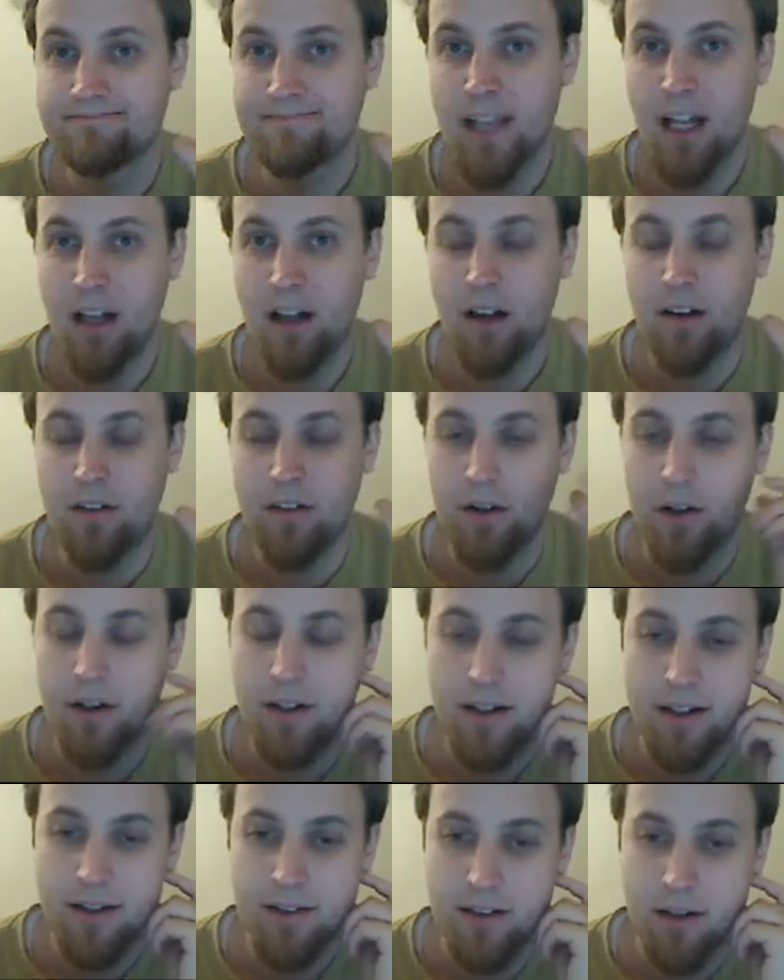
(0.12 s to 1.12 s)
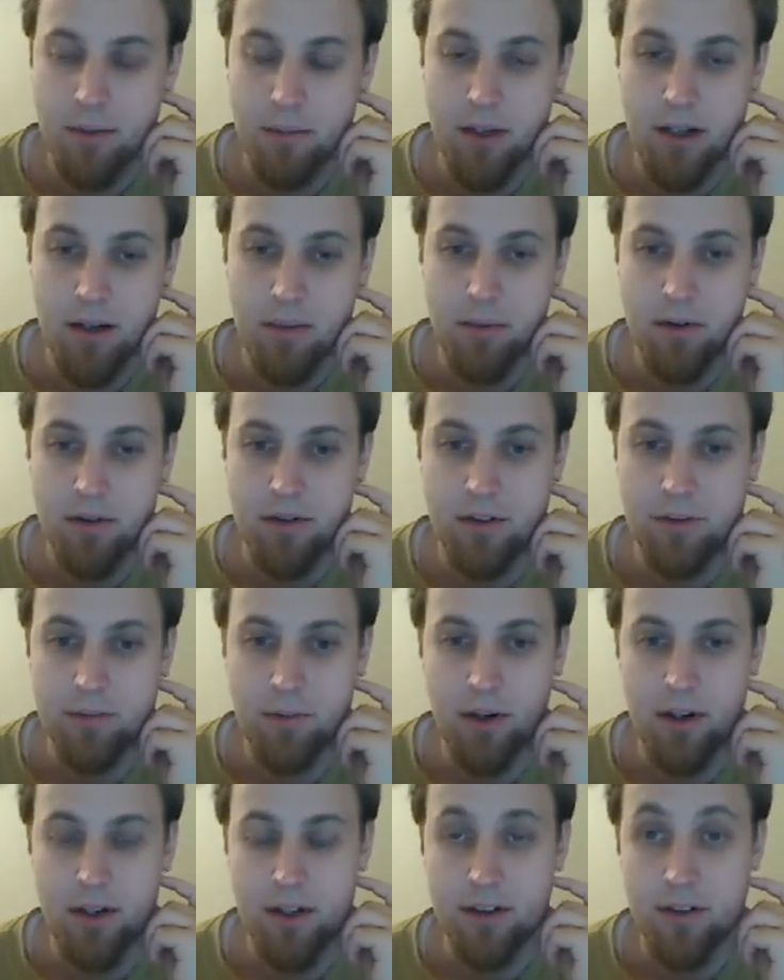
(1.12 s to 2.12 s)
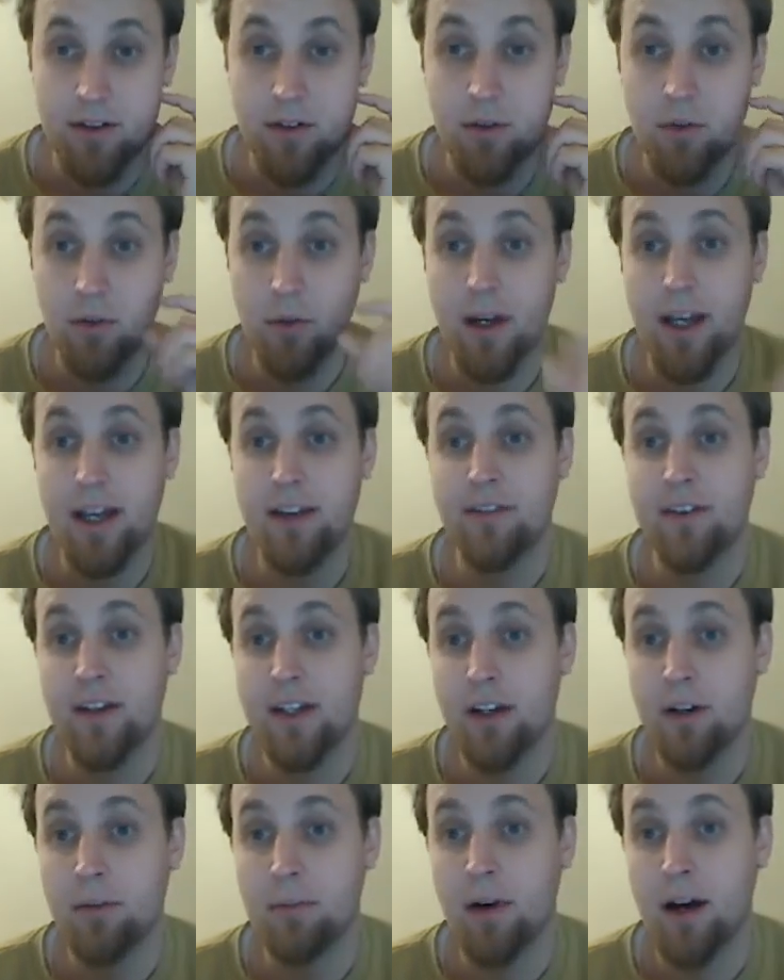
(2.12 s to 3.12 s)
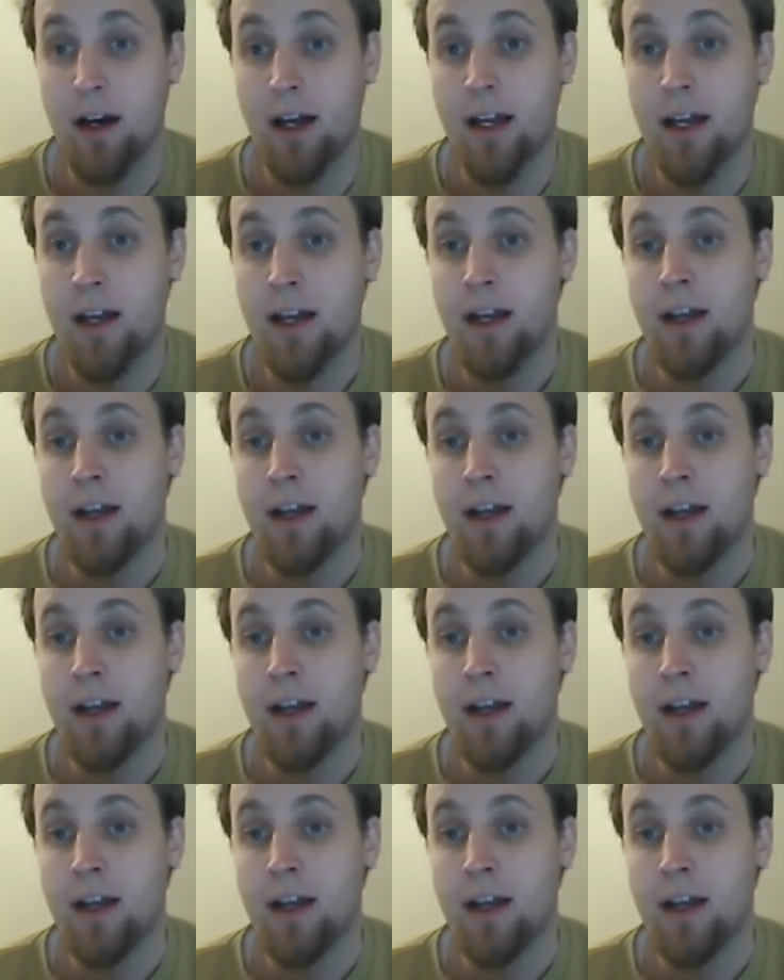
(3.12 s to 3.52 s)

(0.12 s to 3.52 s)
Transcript: Hello everyone, so I'm going to be responding to a video by